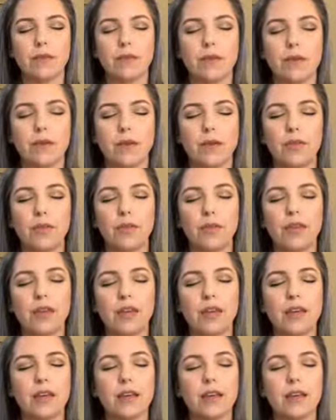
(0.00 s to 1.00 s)
all the
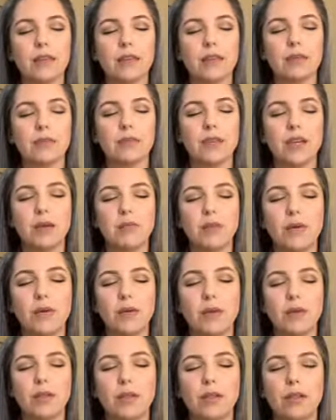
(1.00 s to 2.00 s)
things, the
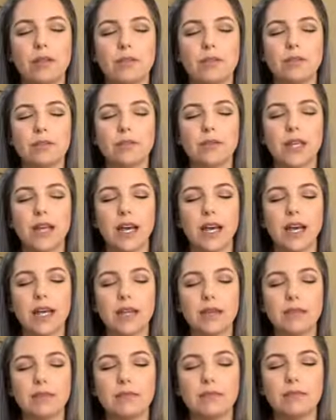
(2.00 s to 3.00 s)
people, the
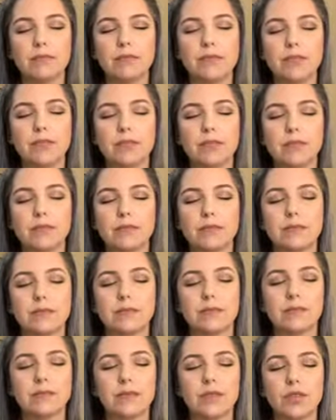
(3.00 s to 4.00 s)
items,
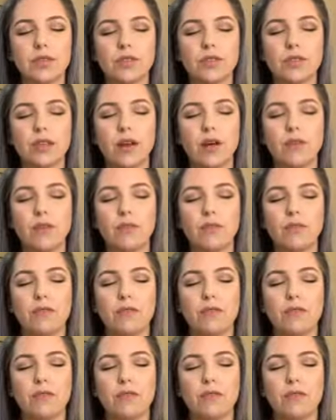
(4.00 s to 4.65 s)
yourself.